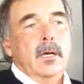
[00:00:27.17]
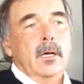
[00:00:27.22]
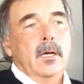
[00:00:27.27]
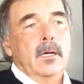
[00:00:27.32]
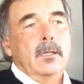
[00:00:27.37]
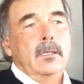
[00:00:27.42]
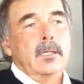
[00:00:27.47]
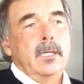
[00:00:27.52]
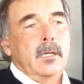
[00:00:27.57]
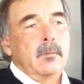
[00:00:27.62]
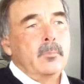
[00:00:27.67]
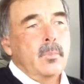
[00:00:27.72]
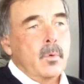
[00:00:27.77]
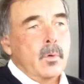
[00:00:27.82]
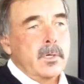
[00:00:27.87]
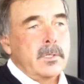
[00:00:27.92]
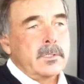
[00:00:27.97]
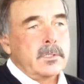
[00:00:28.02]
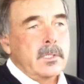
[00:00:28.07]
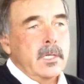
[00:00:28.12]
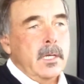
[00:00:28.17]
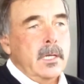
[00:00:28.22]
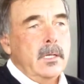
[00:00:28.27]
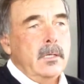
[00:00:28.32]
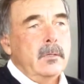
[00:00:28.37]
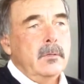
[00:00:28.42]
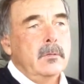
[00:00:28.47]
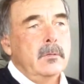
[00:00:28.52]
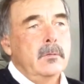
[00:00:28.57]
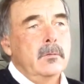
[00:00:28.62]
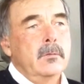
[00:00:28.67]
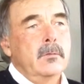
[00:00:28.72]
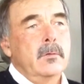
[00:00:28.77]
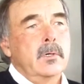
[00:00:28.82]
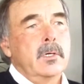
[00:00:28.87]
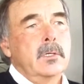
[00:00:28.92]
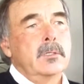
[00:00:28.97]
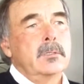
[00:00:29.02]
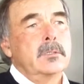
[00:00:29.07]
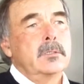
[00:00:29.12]
Uh, Dick Bohrnstedt, who
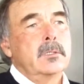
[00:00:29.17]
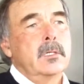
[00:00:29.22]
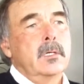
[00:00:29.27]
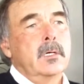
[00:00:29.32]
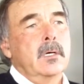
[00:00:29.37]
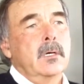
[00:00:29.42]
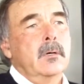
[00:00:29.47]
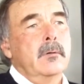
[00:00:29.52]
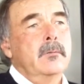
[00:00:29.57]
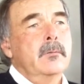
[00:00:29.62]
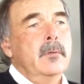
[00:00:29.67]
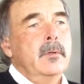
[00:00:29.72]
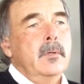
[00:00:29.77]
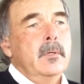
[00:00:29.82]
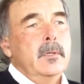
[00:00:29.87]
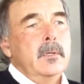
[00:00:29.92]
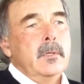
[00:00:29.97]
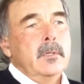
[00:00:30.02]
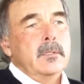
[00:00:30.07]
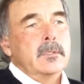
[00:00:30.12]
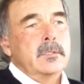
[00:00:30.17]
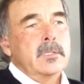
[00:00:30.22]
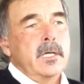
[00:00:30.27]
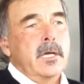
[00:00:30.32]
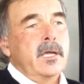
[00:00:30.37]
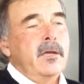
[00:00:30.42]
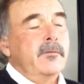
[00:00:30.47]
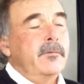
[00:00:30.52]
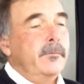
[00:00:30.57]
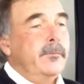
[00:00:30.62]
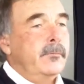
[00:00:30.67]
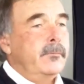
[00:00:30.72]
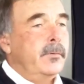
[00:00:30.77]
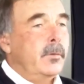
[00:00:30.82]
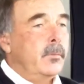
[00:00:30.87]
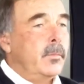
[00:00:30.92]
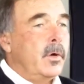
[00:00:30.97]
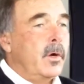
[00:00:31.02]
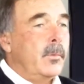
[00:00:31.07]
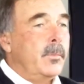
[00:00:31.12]
was uh, CIF
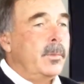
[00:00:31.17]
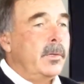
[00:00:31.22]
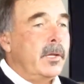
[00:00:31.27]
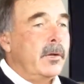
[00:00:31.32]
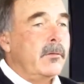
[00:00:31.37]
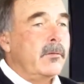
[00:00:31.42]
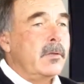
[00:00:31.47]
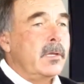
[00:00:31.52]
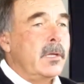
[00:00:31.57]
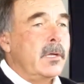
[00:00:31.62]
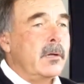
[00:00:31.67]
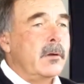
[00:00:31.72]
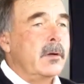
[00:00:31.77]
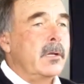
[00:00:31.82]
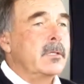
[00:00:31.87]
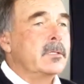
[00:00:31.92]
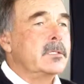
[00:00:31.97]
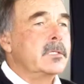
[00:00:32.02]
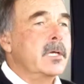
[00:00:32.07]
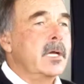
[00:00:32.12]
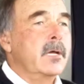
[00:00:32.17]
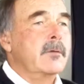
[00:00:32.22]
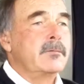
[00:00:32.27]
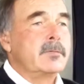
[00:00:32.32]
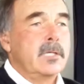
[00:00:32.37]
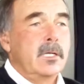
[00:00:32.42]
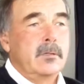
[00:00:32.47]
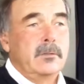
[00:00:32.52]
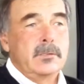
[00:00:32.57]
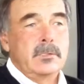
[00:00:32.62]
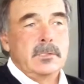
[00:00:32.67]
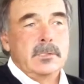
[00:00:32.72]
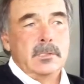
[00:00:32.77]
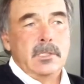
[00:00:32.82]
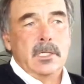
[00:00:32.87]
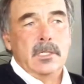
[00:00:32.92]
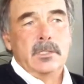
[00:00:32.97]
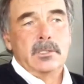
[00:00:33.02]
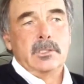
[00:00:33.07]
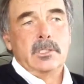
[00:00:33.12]
Football Player of the Year and CIF Singles
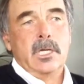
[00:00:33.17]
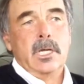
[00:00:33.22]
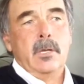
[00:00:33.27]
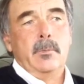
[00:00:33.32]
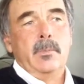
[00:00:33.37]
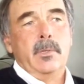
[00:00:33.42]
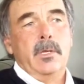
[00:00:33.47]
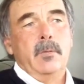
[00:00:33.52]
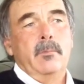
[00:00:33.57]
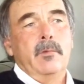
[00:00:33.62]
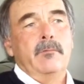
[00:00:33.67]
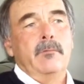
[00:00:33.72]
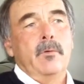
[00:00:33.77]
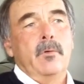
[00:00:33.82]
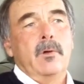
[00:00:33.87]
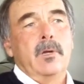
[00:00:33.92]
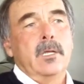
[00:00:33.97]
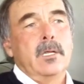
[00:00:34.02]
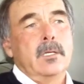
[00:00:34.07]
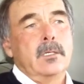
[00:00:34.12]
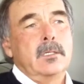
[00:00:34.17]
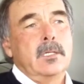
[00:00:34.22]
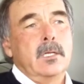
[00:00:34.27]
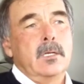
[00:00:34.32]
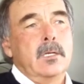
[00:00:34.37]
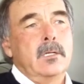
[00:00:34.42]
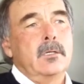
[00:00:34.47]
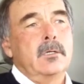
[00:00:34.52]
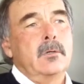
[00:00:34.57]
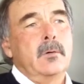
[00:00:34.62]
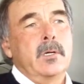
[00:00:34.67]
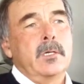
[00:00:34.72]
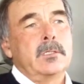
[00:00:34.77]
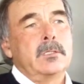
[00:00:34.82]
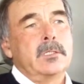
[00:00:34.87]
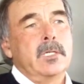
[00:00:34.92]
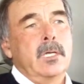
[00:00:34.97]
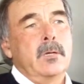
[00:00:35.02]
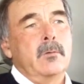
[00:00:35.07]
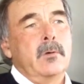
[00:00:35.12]
Tennis Champion before he attended
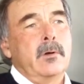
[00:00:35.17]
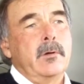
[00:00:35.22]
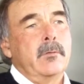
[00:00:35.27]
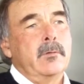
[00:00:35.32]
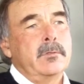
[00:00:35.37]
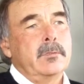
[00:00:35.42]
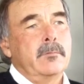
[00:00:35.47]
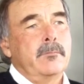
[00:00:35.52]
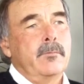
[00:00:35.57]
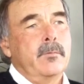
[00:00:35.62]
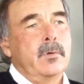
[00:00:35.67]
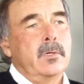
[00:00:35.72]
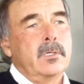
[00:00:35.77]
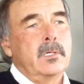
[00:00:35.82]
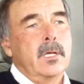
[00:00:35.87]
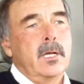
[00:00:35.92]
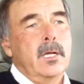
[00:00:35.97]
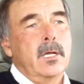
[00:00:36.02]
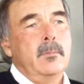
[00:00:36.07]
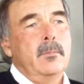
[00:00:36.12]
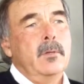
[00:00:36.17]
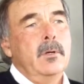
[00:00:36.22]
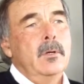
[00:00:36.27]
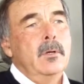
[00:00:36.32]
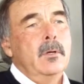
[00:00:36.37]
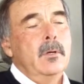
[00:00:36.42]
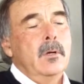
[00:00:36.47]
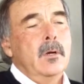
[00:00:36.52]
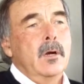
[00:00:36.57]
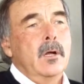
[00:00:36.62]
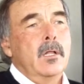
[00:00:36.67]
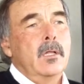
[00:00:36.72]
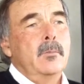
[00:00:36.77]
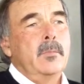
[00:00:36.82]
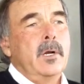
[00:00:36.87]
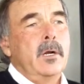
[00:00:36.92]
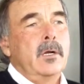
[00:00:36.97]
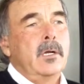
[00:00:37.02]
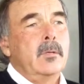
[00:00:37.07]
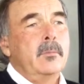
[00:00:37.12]
USC, where he was a four-time
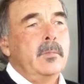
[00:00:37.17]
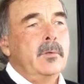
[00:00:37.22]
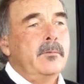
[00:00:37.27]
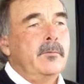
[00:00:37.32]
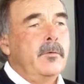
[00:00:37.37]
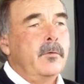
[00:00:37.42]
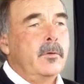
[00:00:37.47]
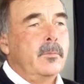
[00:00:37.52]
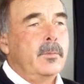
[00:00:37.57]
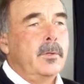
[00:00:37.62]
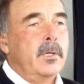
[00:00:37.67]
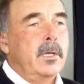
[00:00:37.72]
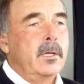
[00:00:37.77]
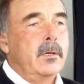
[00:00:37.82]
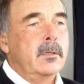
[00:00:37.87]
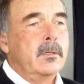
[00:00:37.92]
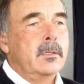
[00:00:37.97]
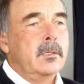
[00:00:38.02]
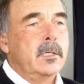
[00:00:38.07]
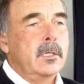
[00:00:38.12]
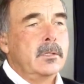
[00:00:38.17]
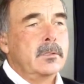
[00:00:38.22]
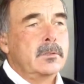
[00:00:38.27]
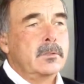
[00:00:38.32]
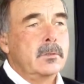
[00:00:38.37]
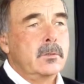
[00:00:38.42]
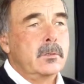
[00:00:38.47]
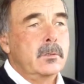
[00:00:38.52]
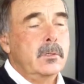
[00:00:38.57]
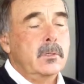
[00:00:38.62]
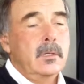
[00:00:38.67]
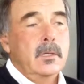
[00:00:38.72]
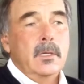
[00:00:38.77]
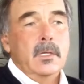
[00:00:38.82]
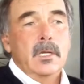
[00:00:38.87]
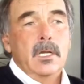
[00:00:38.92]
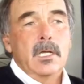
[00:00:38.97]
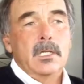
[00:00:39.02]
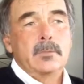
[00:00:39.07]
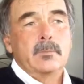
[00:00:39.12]
All-American before playing on the tennis tour.
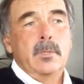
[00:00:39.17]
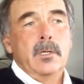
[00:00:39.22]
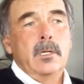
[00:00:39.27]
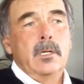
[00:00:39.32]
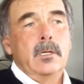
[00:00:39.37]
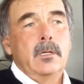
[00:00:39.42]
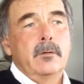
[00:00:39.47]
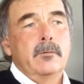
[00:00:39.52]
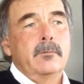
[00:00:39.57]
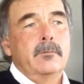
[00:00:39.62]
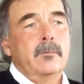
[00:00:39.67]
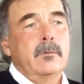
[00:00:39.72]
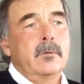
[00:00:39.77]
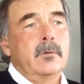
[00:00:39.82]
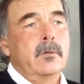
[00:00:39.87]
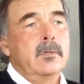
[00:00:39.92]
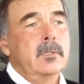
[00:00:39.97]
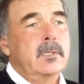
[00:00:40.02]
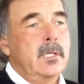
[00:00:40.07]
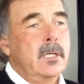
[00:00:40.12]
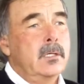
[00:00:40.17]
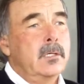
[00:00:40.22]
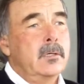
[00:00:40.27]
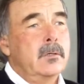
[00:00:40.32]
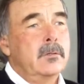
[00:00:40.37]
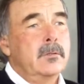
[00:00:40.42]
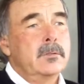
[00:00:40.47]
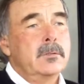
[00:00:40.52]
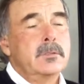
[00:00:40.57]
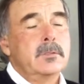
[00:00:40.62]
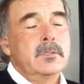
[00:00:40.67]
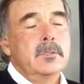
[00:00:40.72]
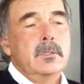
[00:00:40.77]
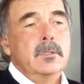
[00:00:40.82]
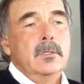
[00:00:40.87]
Has been here for 10 years.